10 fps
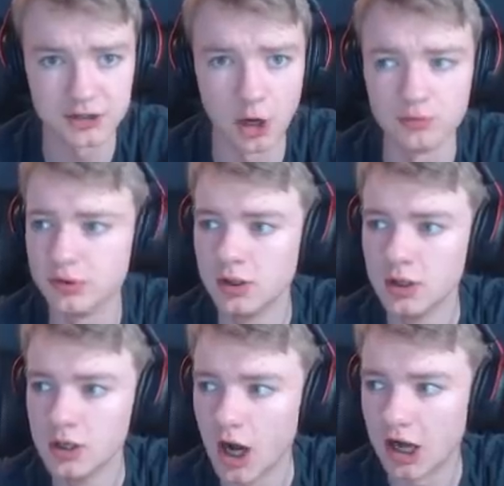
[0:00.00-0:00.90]
I don't.
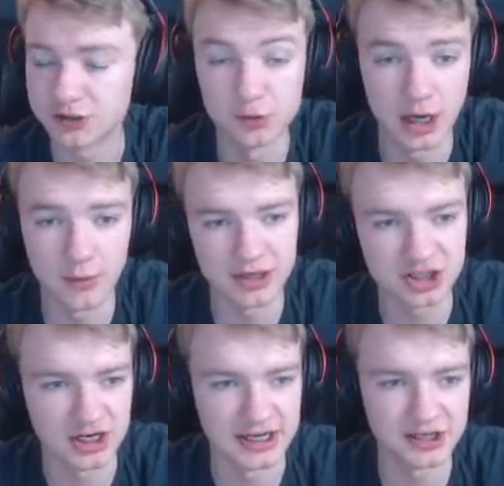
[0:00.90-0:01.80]
So I'm I do know,
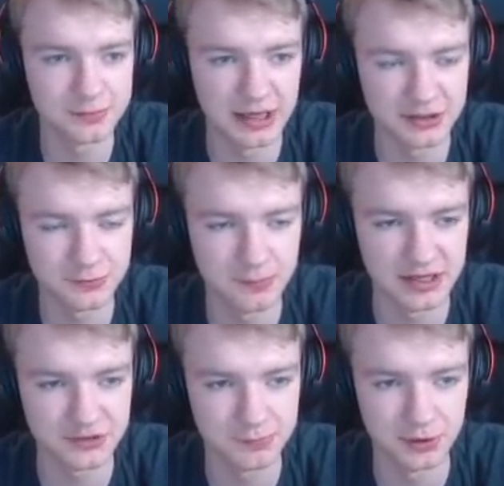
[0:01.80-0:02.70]
actually.
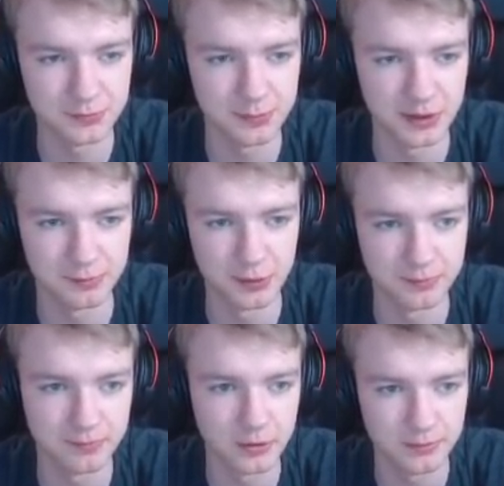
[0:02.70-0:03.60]
It's
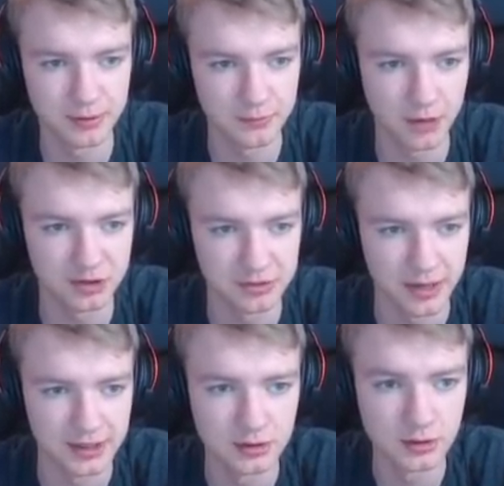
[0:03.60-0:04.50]
terrifying how good
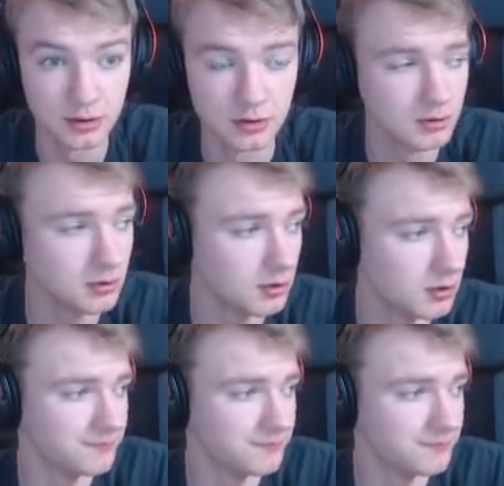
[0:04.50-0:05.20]
at lying you are,